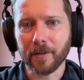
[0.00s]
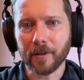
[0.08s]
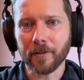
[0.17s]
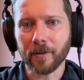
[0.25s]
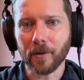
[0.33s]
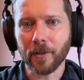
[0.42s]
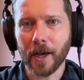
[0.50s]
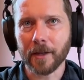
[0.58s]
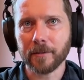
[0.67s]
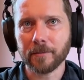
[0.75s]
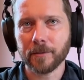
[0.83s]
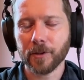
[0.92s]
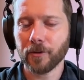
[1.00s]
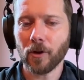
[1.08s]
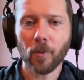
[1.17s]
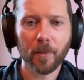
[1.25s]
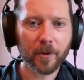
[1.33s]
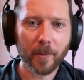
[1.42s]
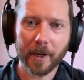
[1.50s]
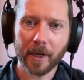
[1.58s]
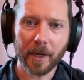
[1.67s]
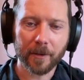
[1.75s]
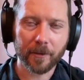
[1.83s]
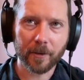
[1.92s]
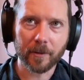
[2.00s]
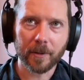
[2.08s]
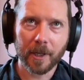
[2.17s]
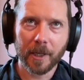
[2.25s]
And so that just opened my eyes. So